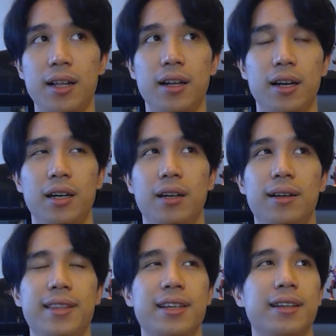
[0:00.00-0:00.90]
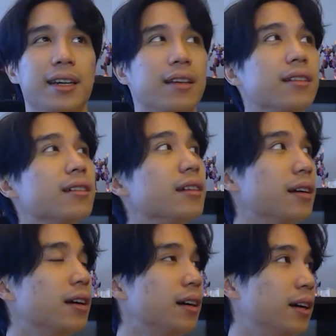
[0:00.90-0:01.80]
I think
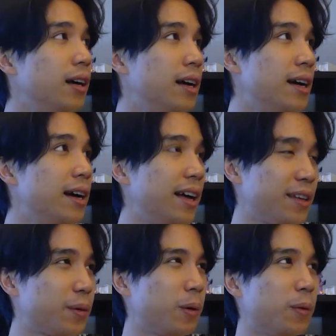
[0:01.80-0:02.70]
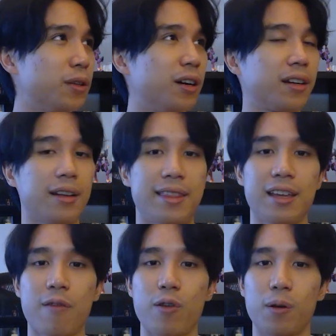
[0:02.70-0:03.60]
when we were talking, I think
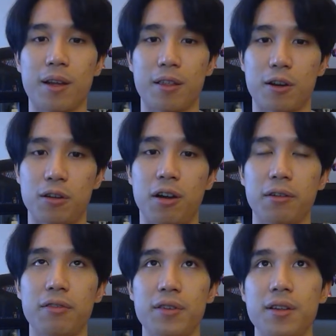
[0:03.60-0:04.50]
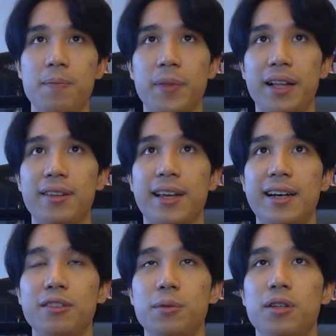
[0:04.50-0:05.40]
if you look at the cartography
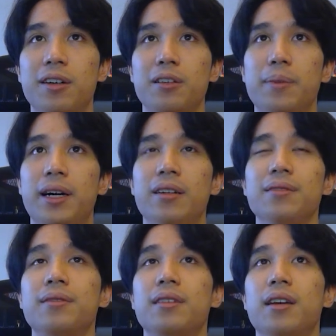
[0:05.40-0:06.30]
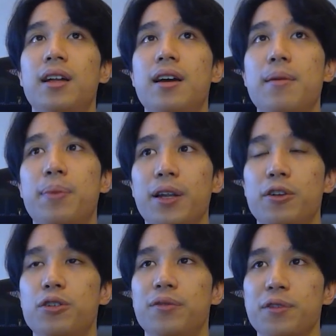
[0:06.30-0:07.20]
Altacast, we talk about
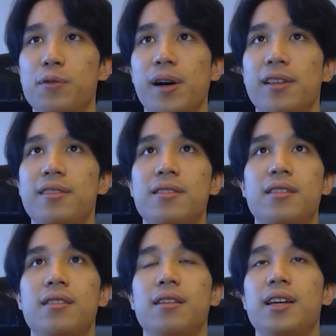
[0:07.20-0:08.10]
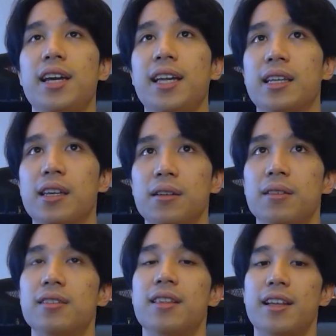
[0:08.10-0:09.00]
player-driven quests and
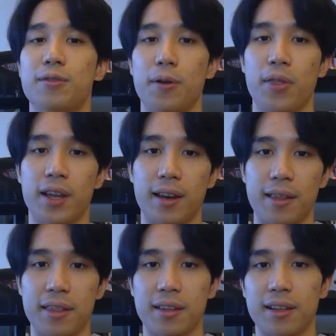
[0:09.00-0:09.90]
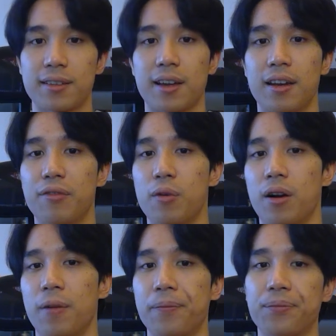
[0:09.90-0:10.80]
guilds and that sort of thing, and I think that's kind of where